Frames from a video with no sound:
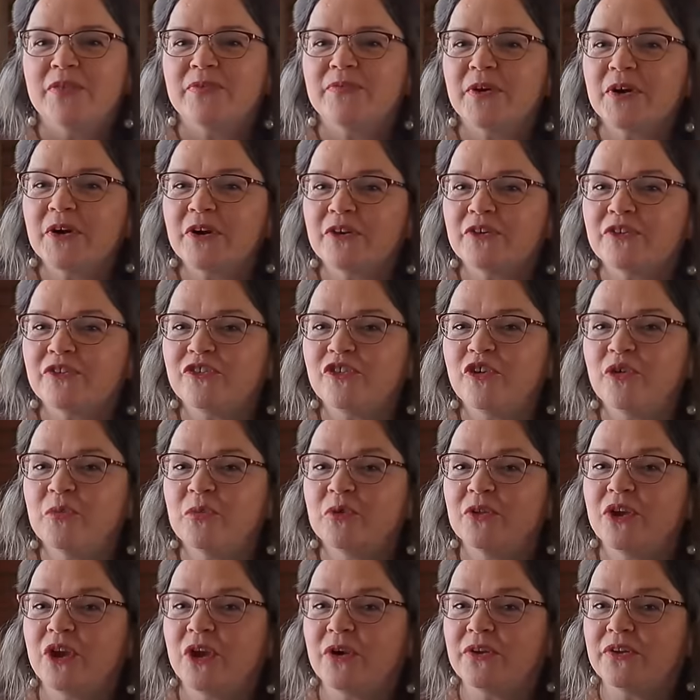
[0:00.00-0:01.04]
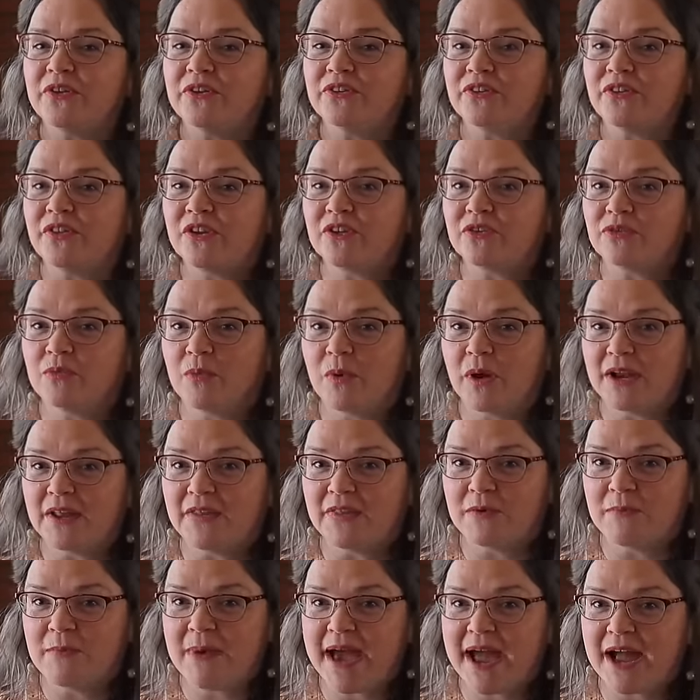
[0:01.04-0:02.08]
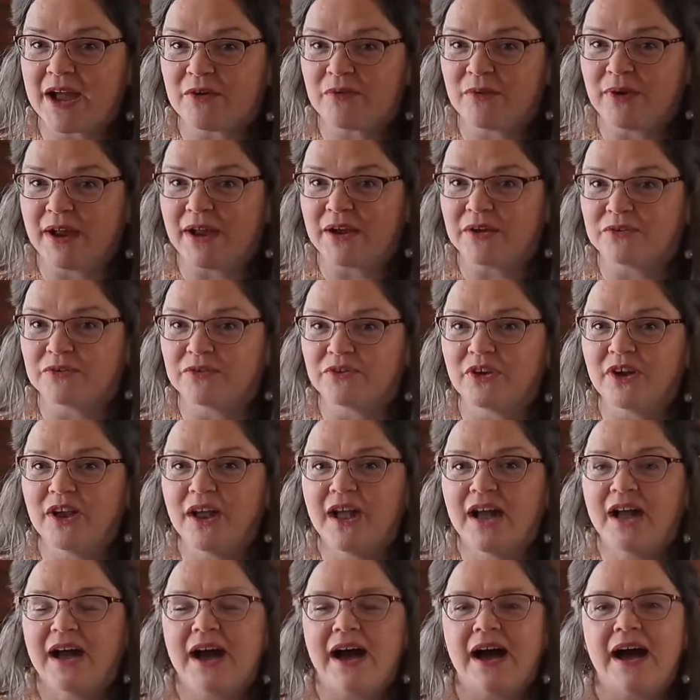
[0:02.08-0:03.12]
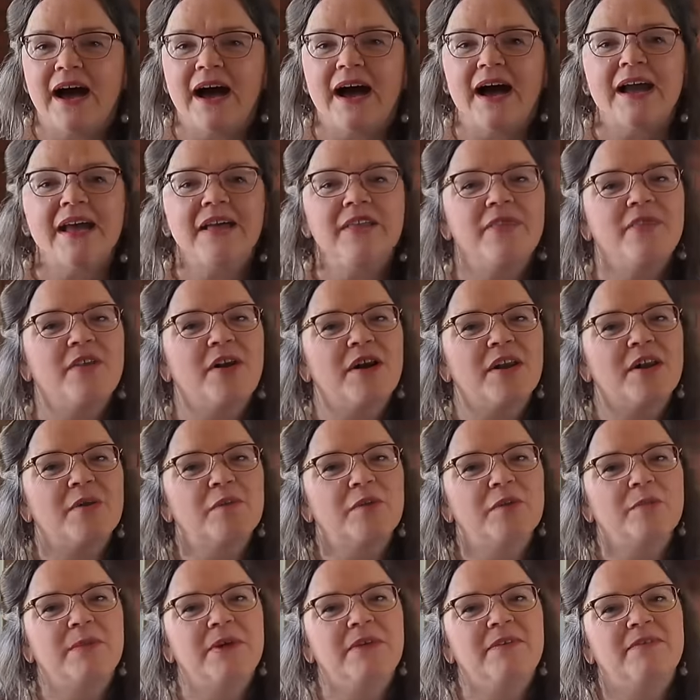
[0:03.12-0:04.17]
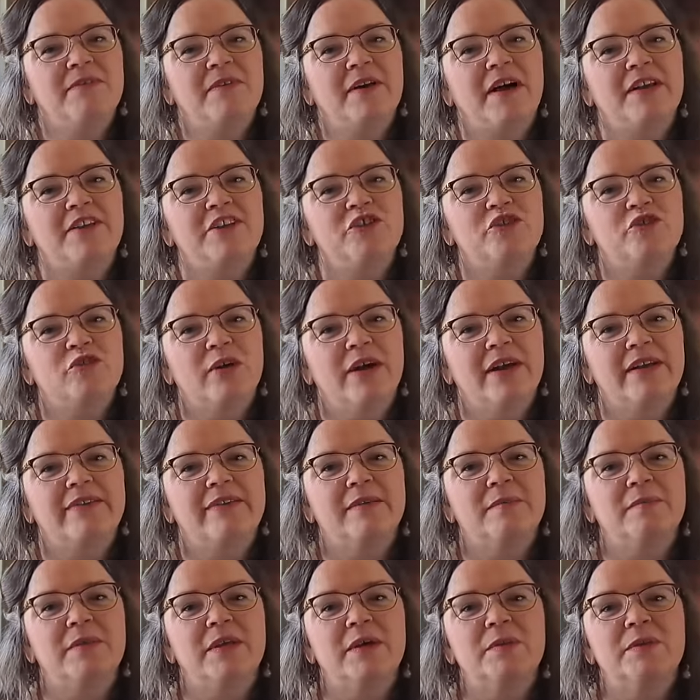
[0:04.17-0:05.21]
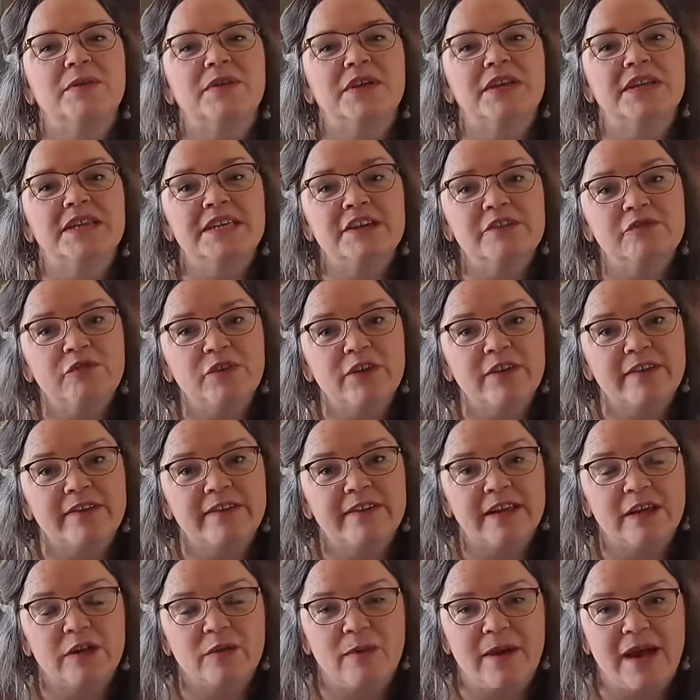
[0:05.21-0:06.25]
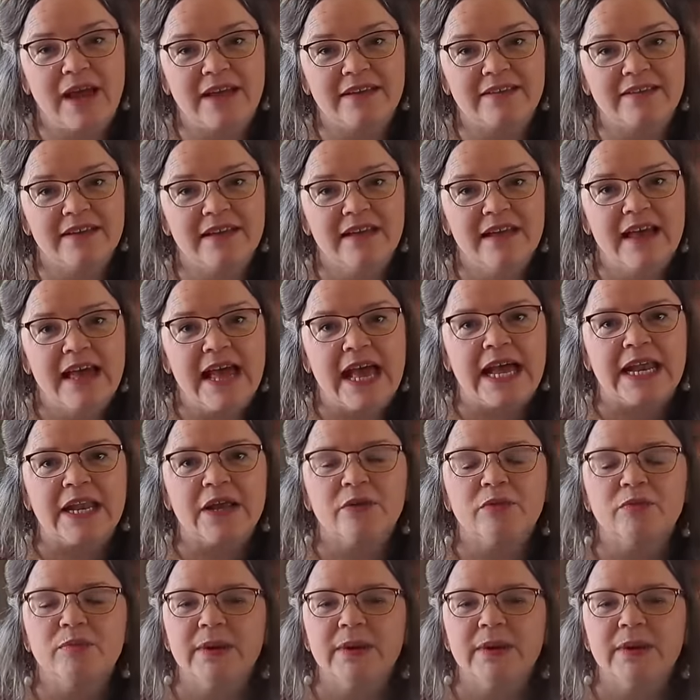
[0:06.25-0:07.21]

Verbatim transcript: First, you will notice this one in the background. I thought it would be fun to try something with a different silhouette. And I